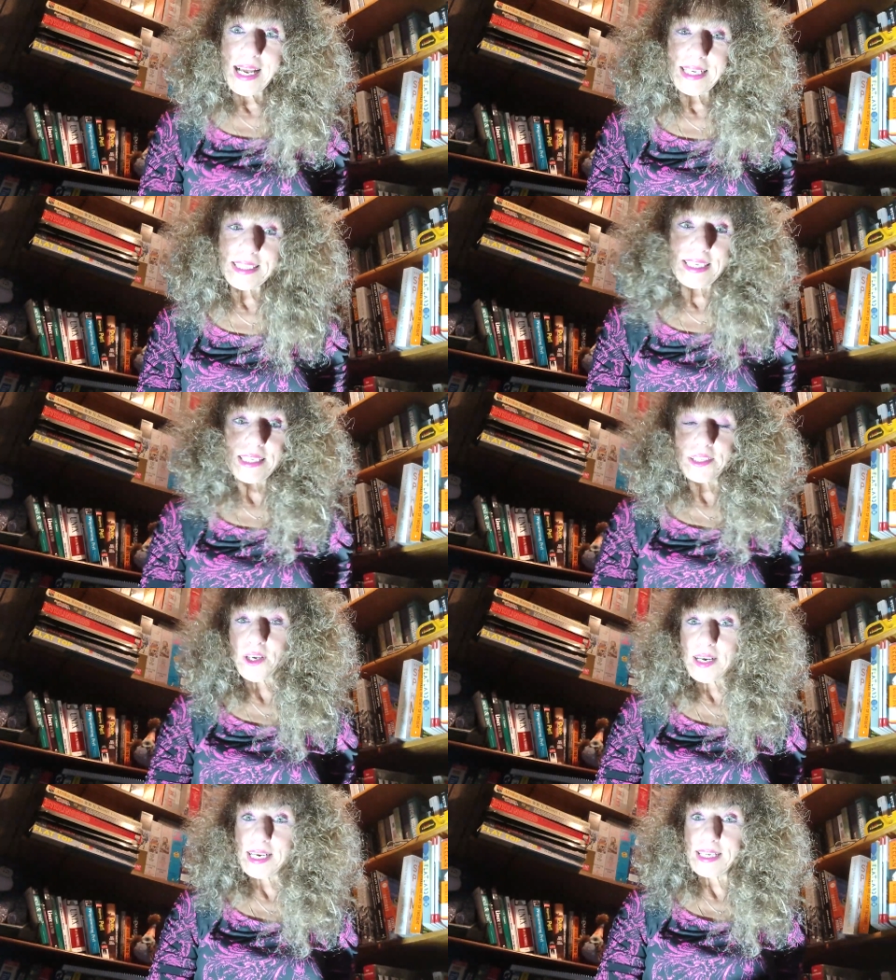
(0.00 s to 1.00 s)
And he,
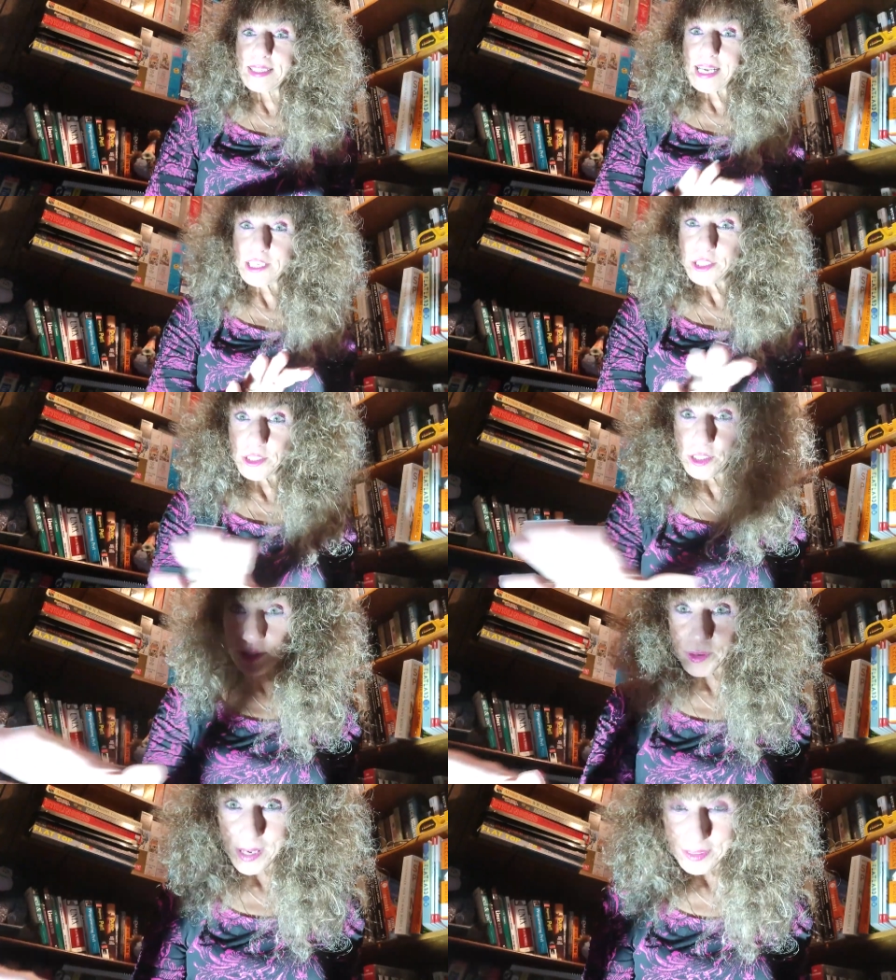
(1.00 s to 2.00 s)
he lectures
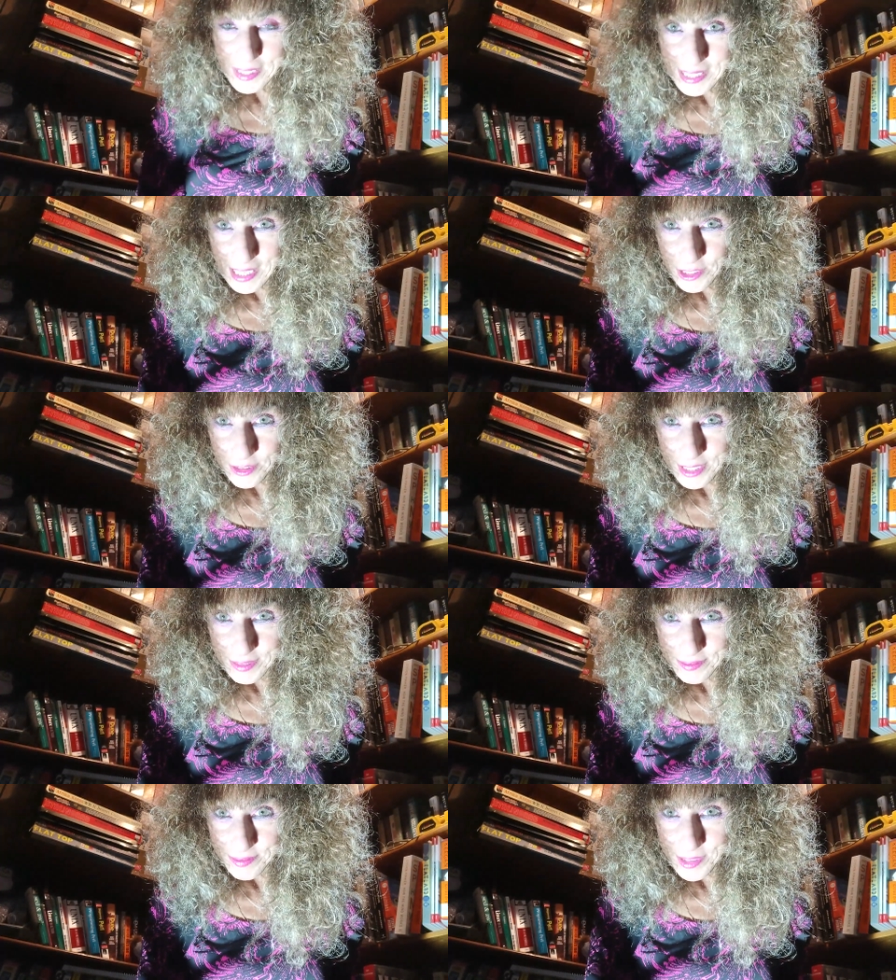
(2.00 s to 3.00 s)
throughout the country,
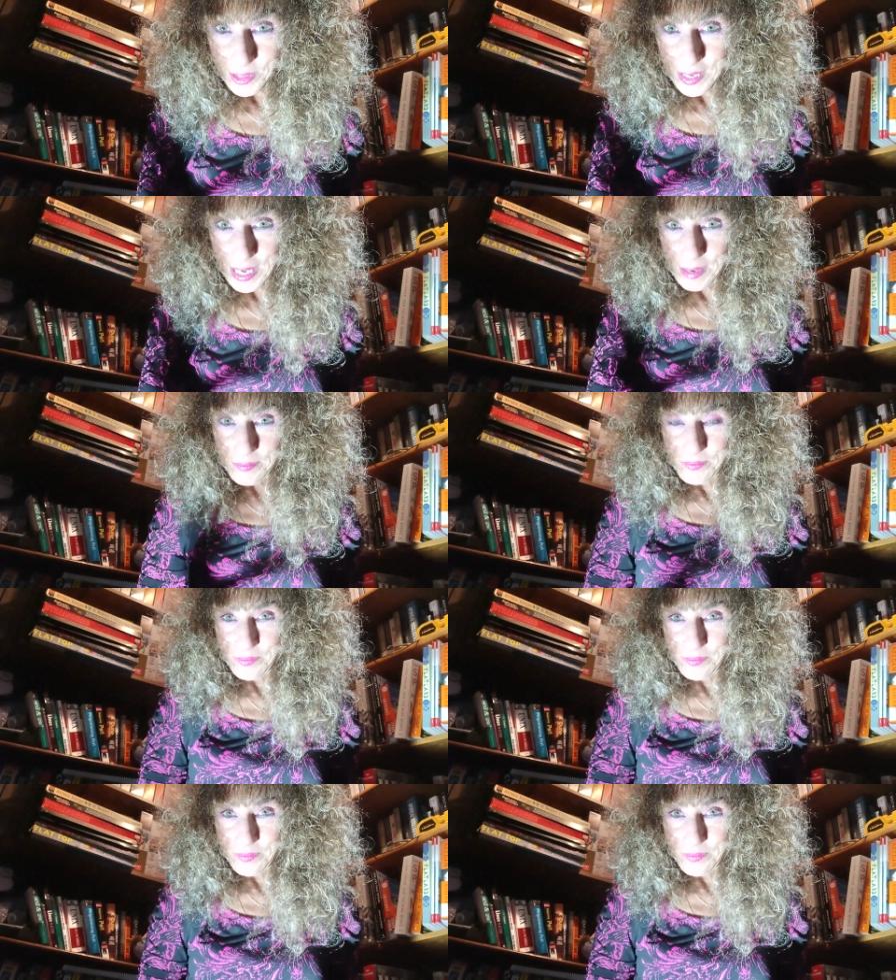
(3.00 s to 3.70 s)
okay?